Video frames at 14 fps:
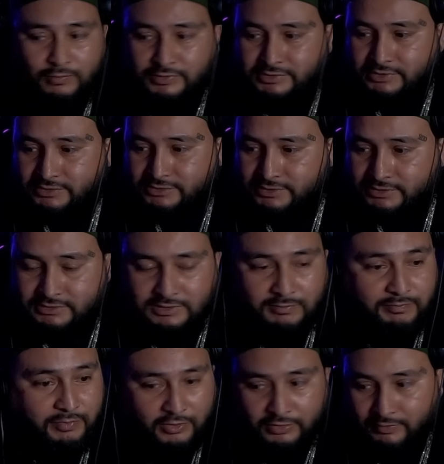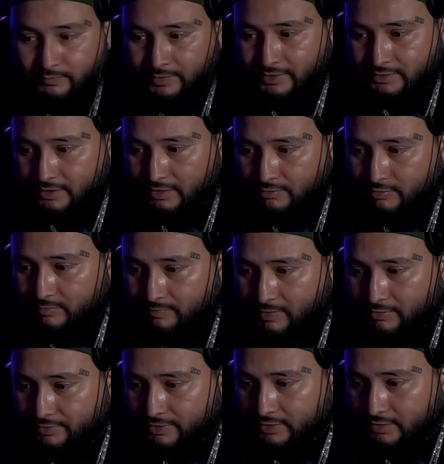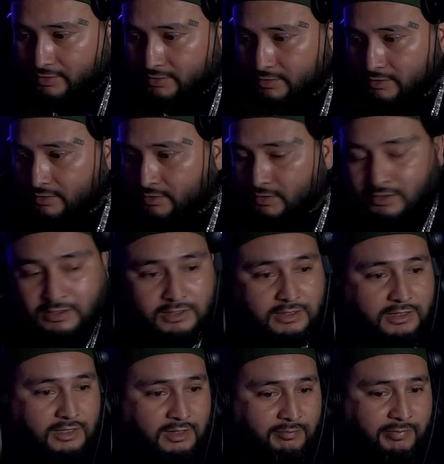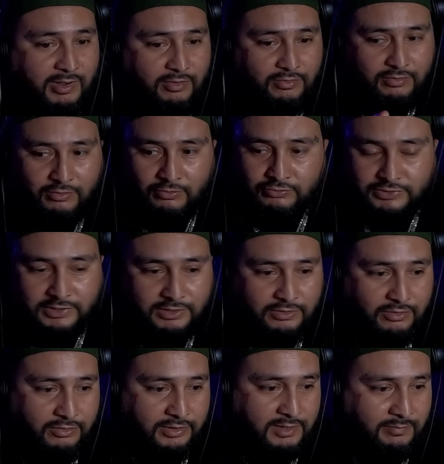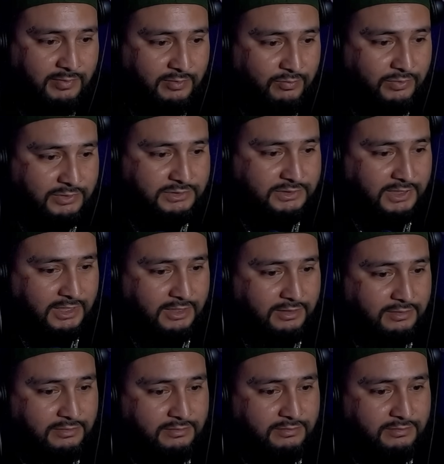which is just the part right now about OTR. Give me one second.